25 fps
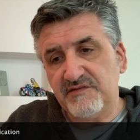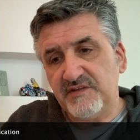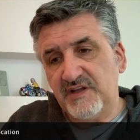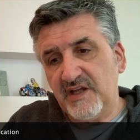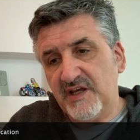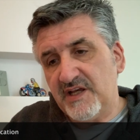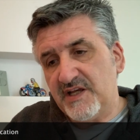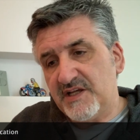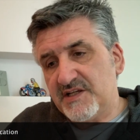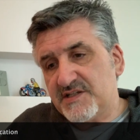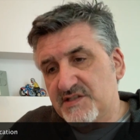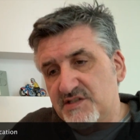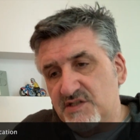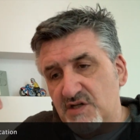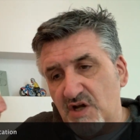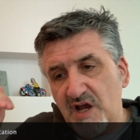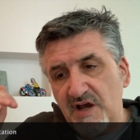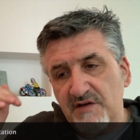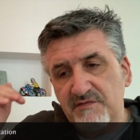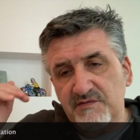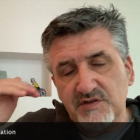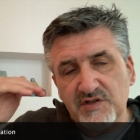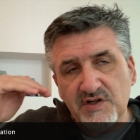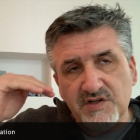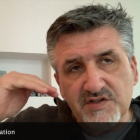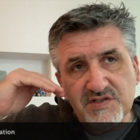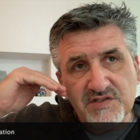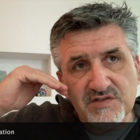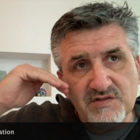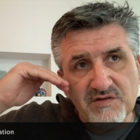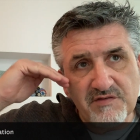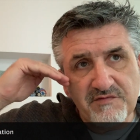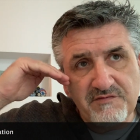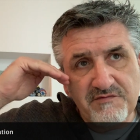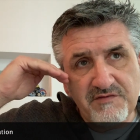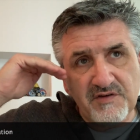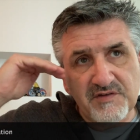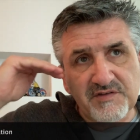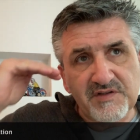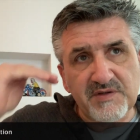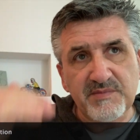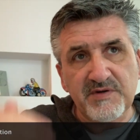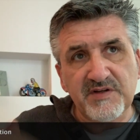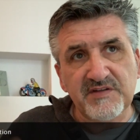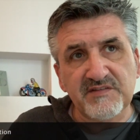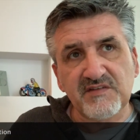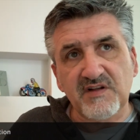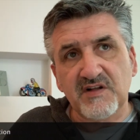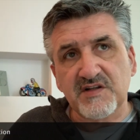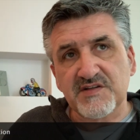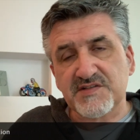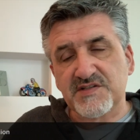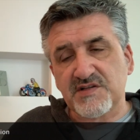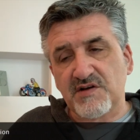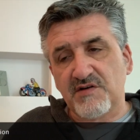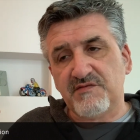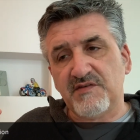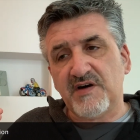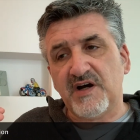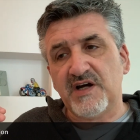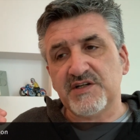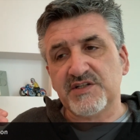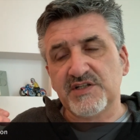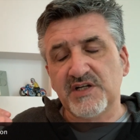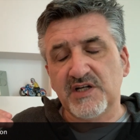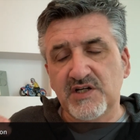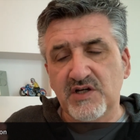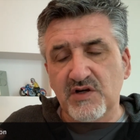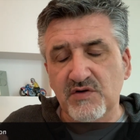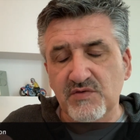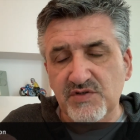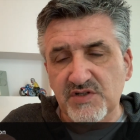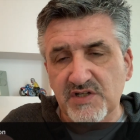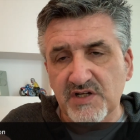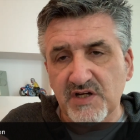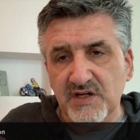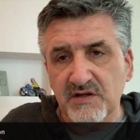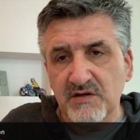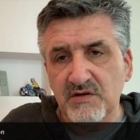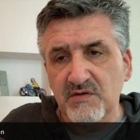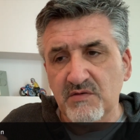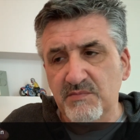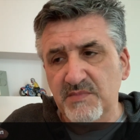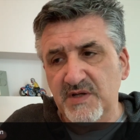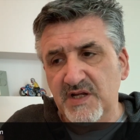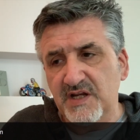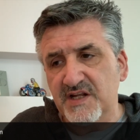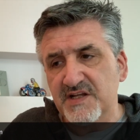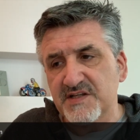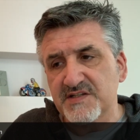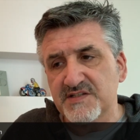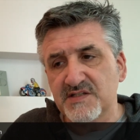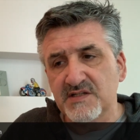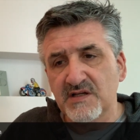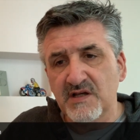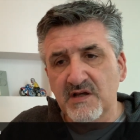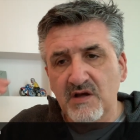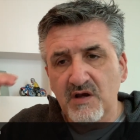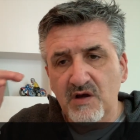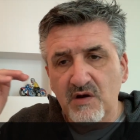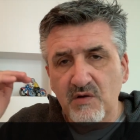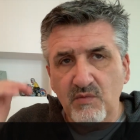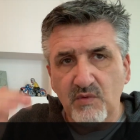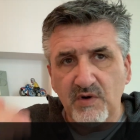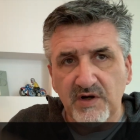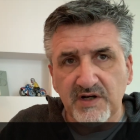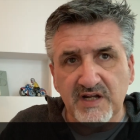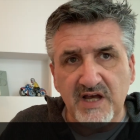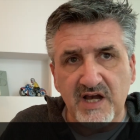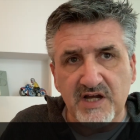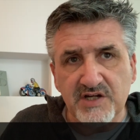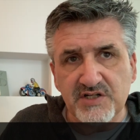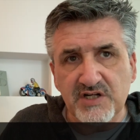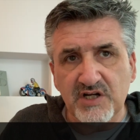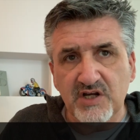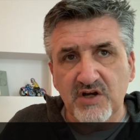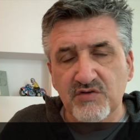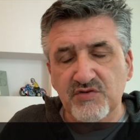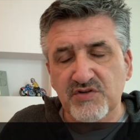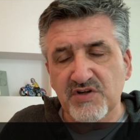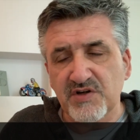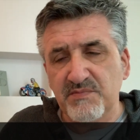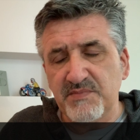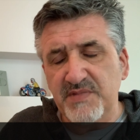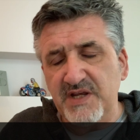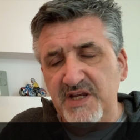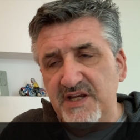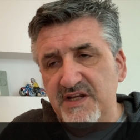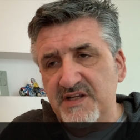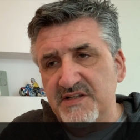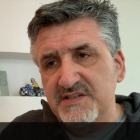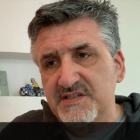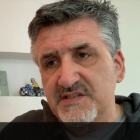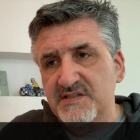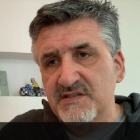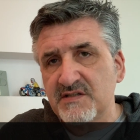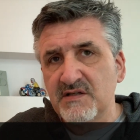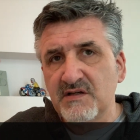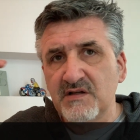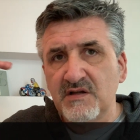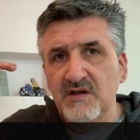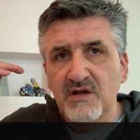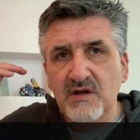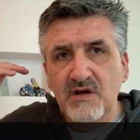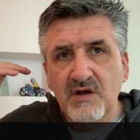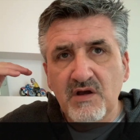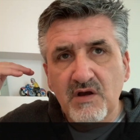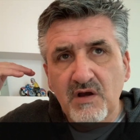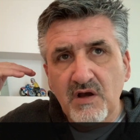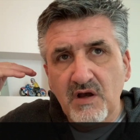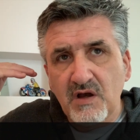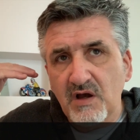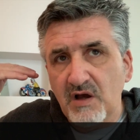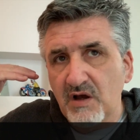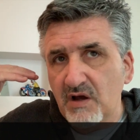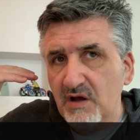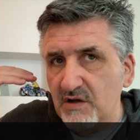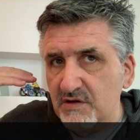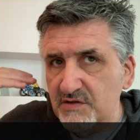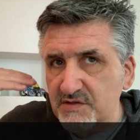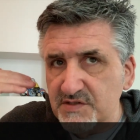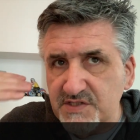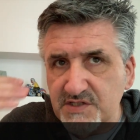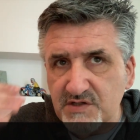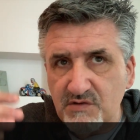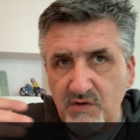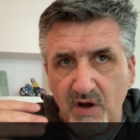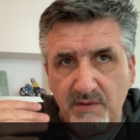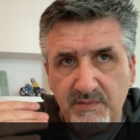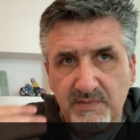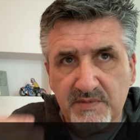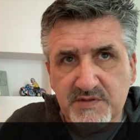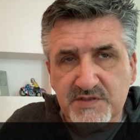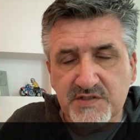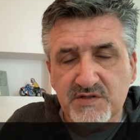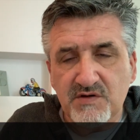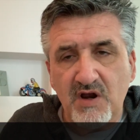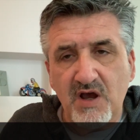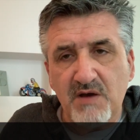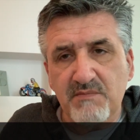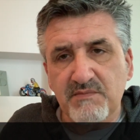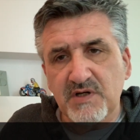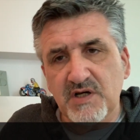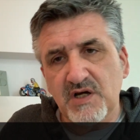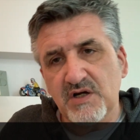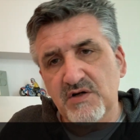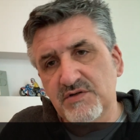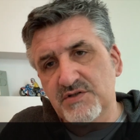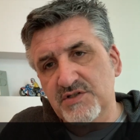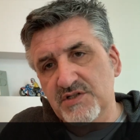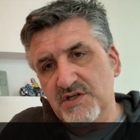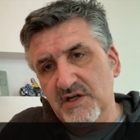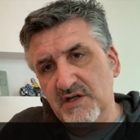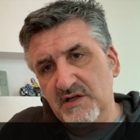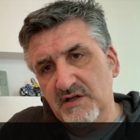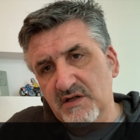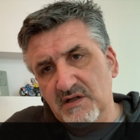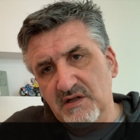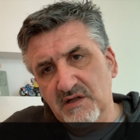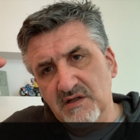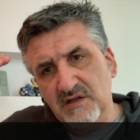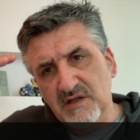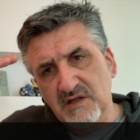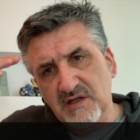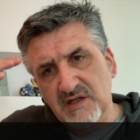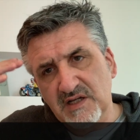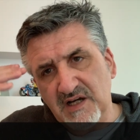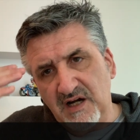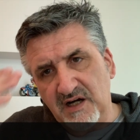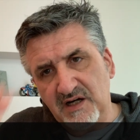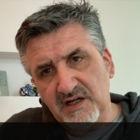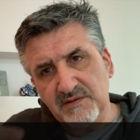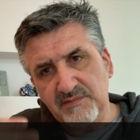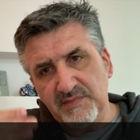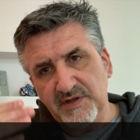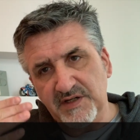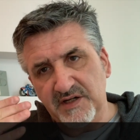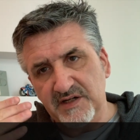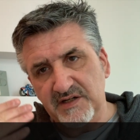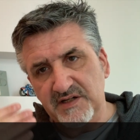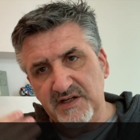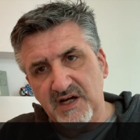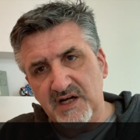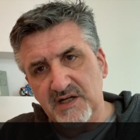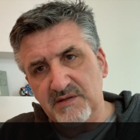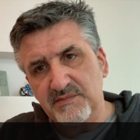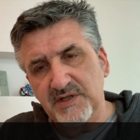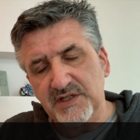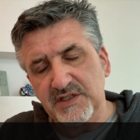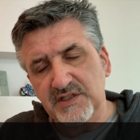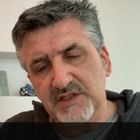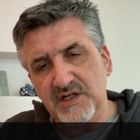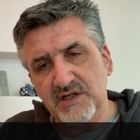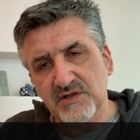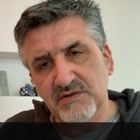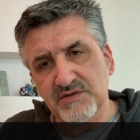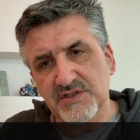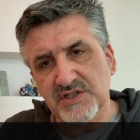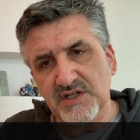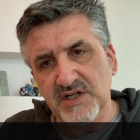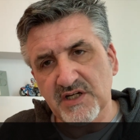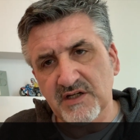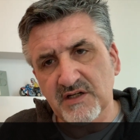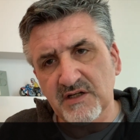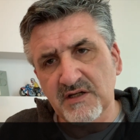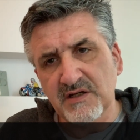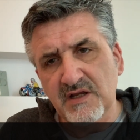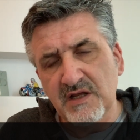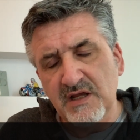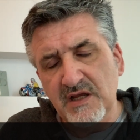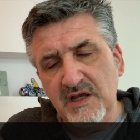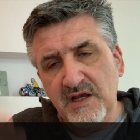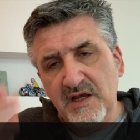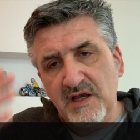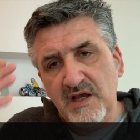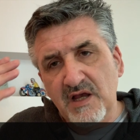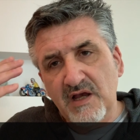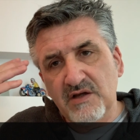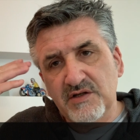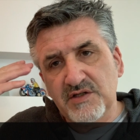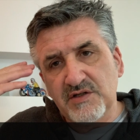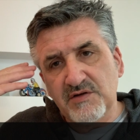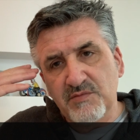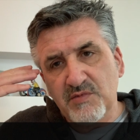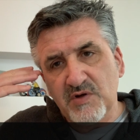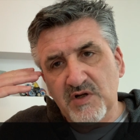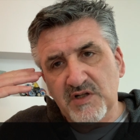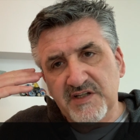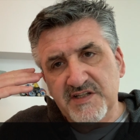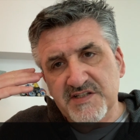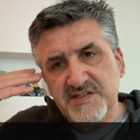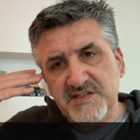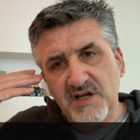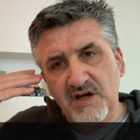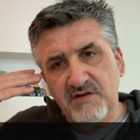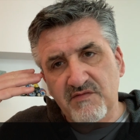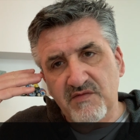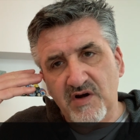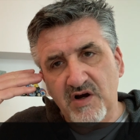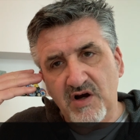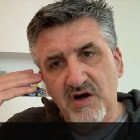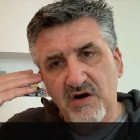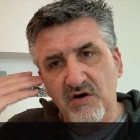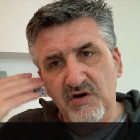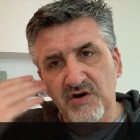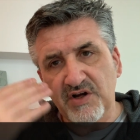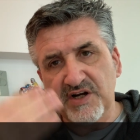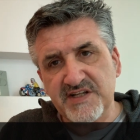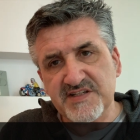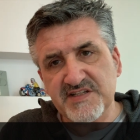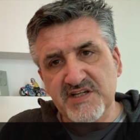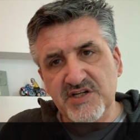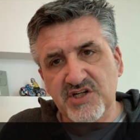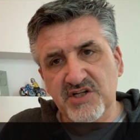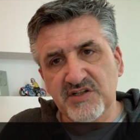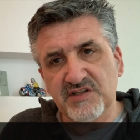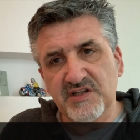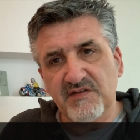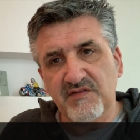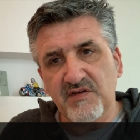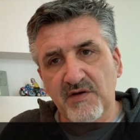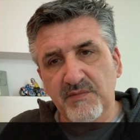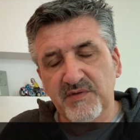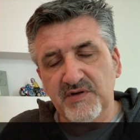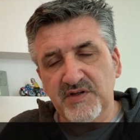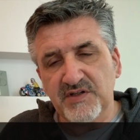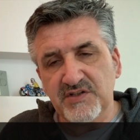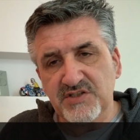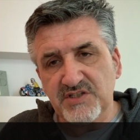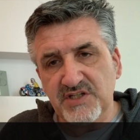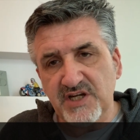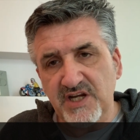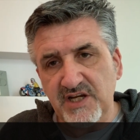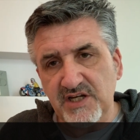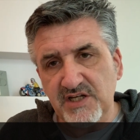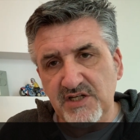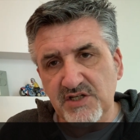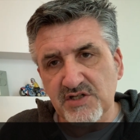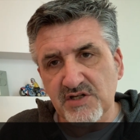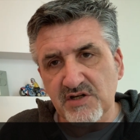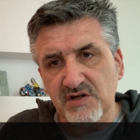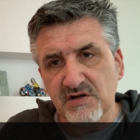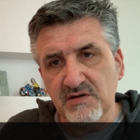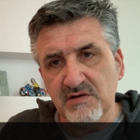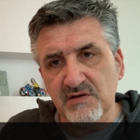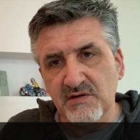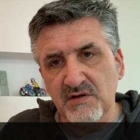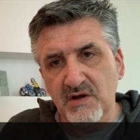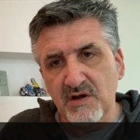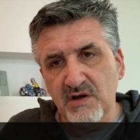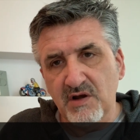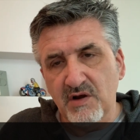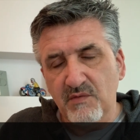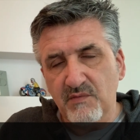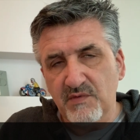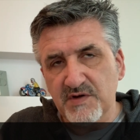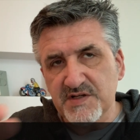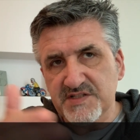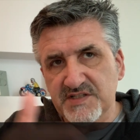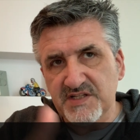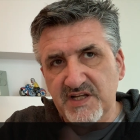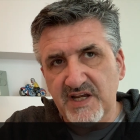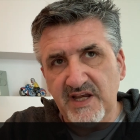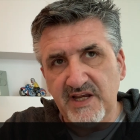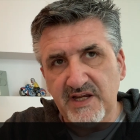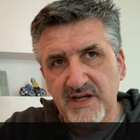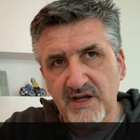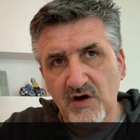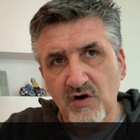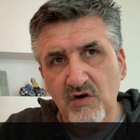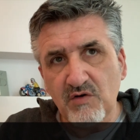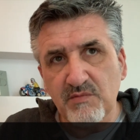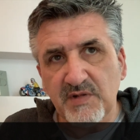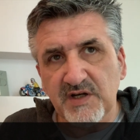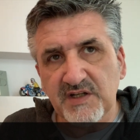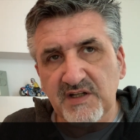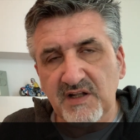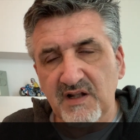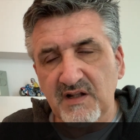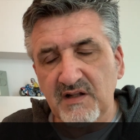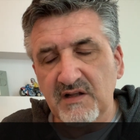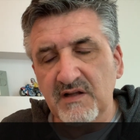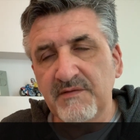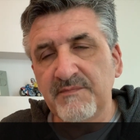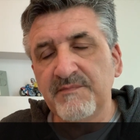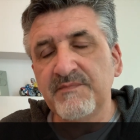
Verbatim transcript: days, you have just the fundamentals of agile coaching, meanings what agile coaching means, uh, Scrum and Scrum coaching, Kanban and Kanban coaching. You will discover organization development and change with the AO model.